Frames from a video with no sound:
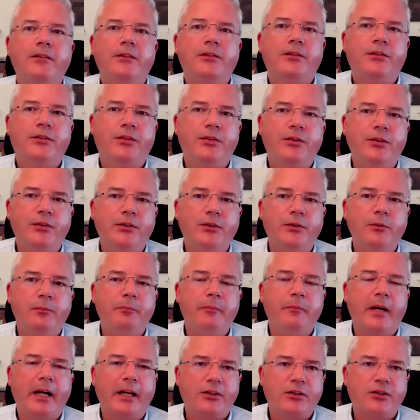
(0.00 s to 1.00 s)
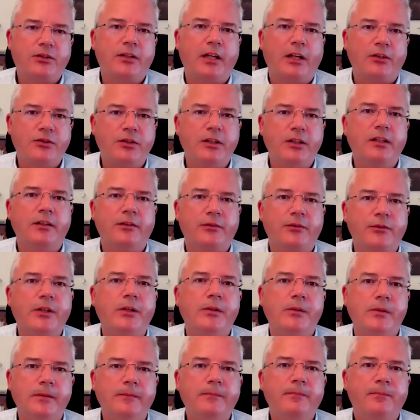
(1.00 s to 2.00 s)
to match that genius
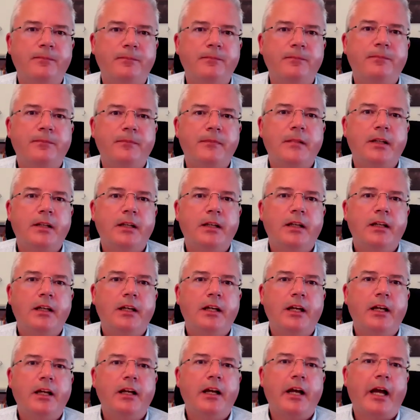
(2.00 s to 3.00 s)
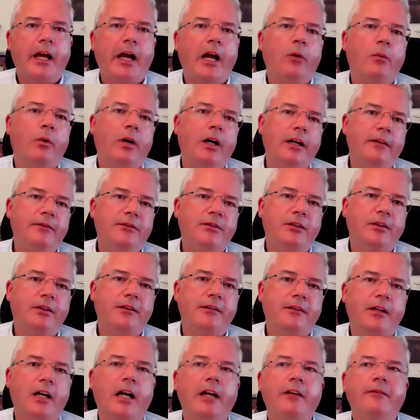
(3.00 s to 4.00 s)
role? How I've done is
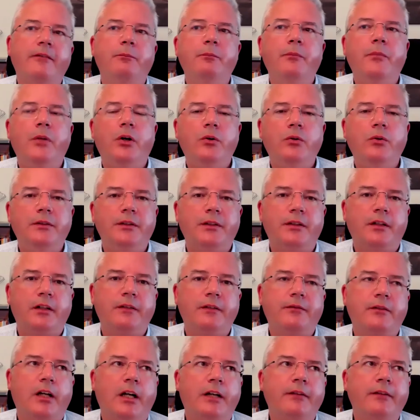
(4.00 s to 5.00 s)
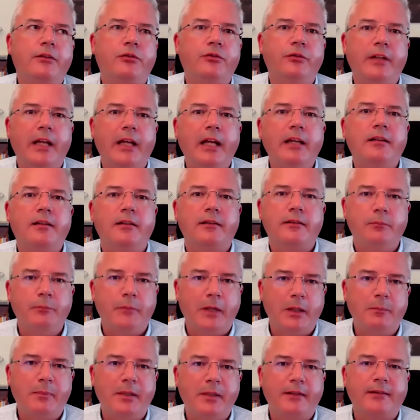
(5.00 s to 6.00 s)
I've molded or I've created
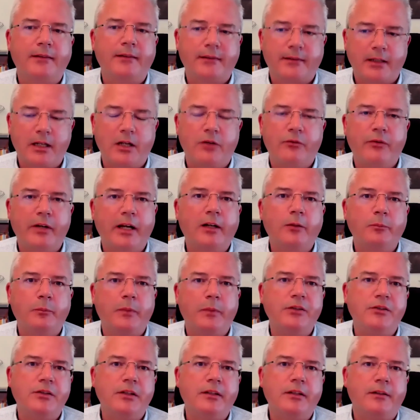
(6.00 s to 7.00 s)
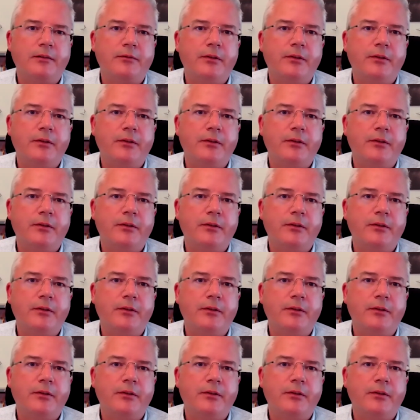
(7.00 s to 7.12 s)
my business around my genius